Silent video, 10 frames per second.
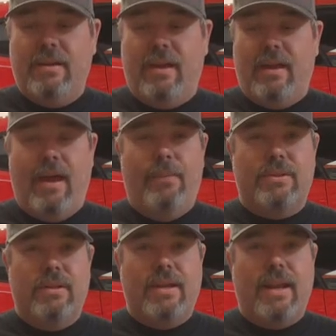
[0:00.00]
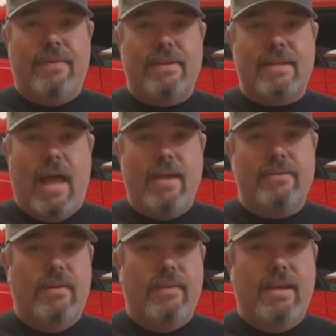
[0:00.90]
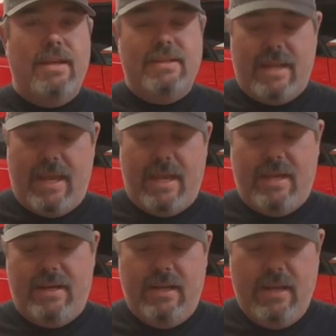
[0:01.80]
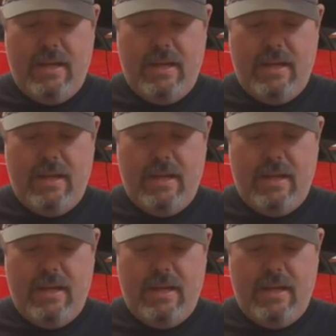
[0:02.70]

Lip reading: I was looking at the size on these and